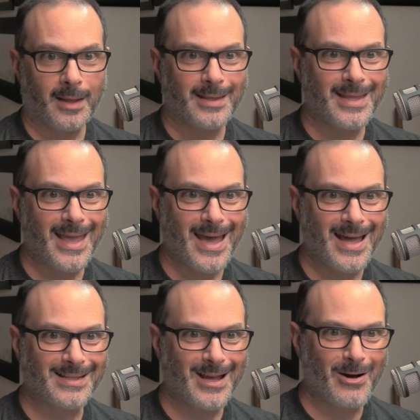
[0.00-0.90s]

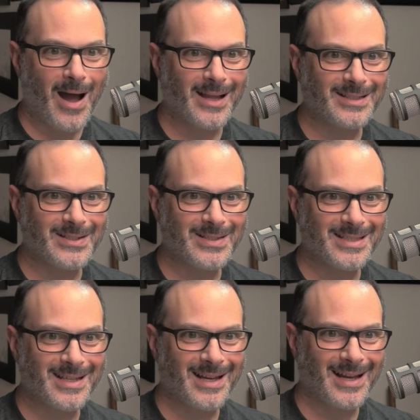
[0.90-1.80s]
Yeah, no, I
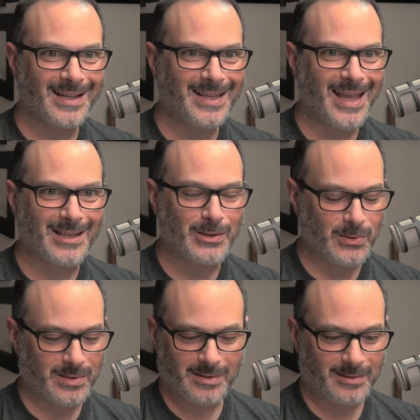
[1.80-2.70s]
just uh, I can't
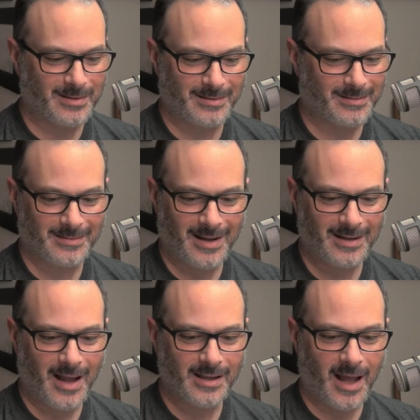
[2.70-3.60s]
use I,
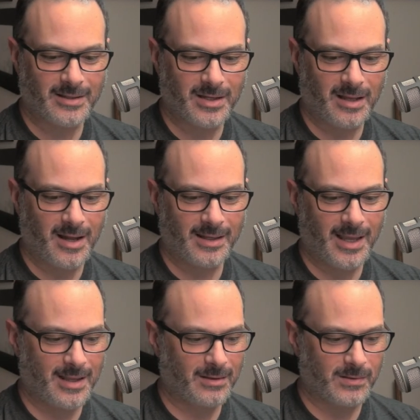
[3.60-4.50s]
I, I, ju- I
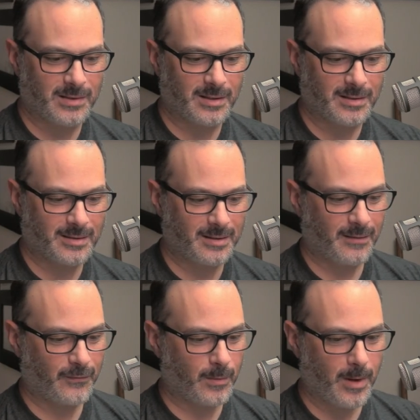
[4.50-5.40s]
can't use this
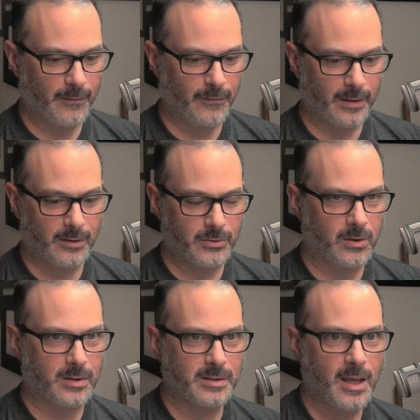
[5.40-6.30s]
uh, my figure
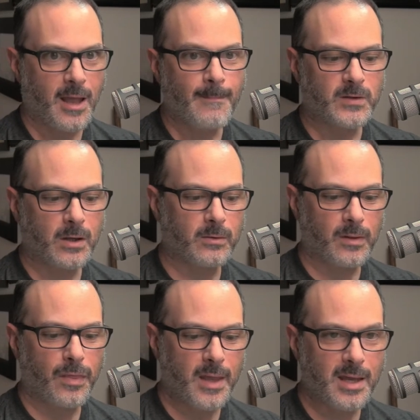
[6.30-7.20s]
drawings. So
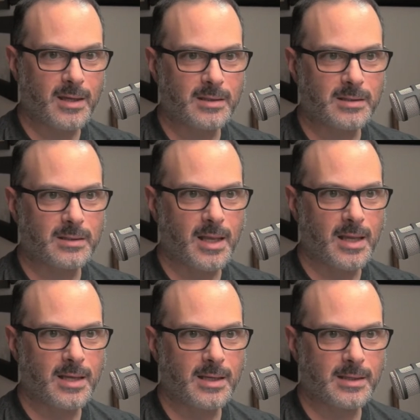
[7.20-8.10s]
this
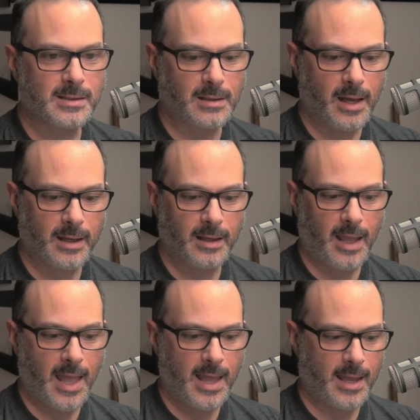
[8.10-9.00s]
is like
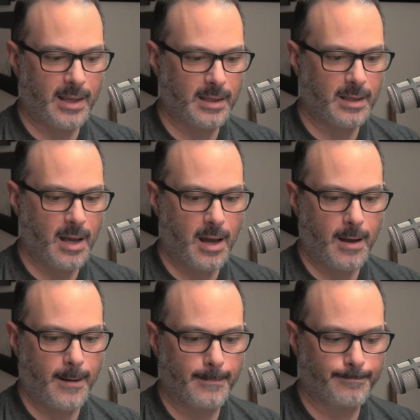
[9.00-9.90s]
a
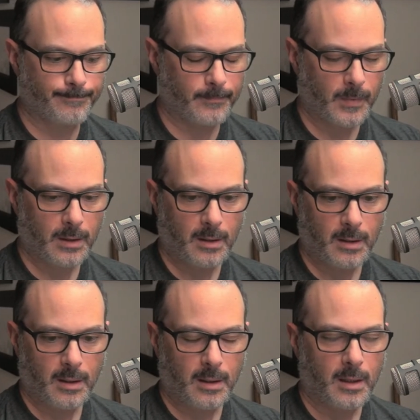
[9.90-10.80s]
um,
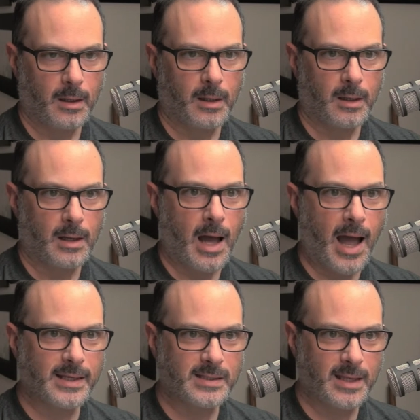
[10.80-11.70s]

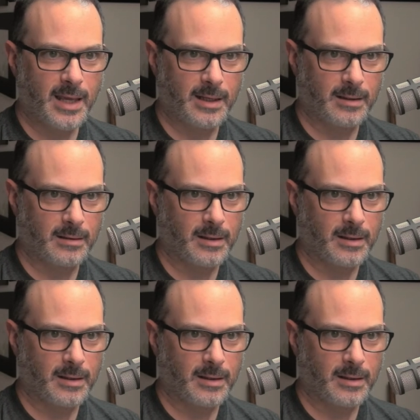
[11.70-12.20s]
ice skating.